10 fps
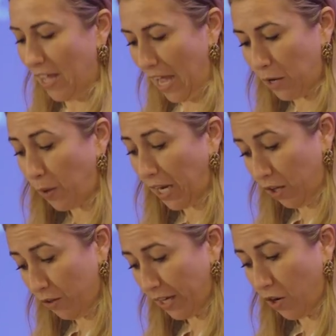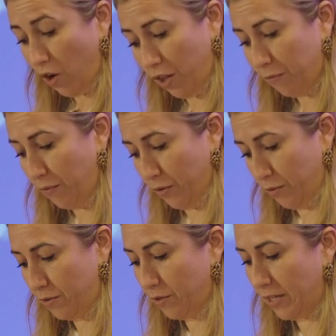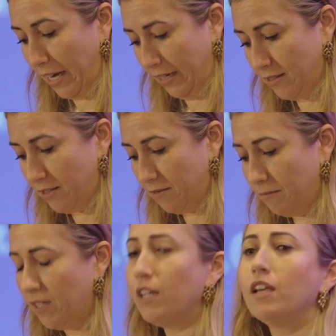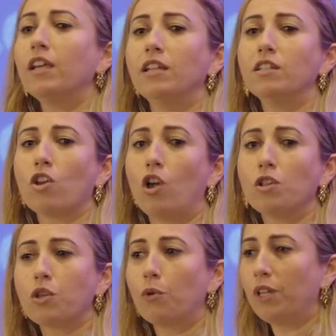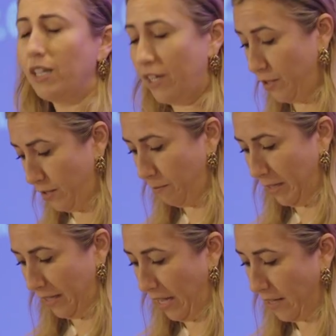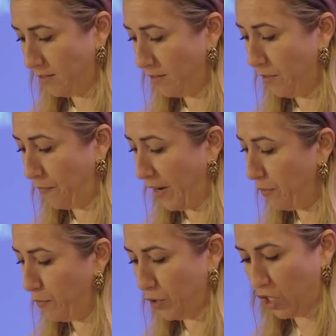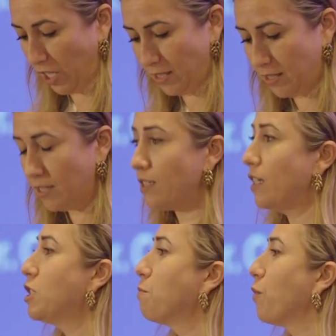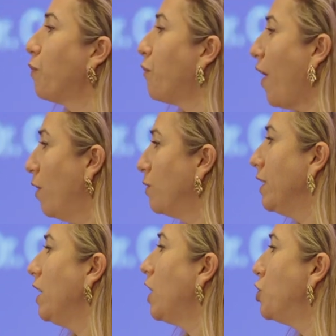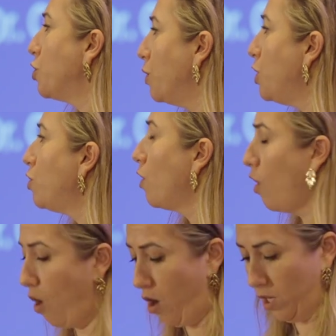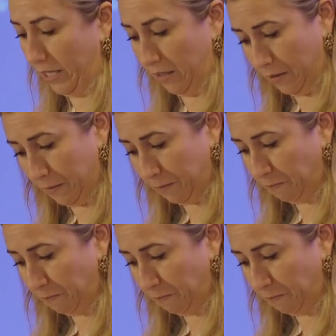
And when I look at all of you tonight, it is also clear to me that the fight for justice is profoundly a Jewish calling,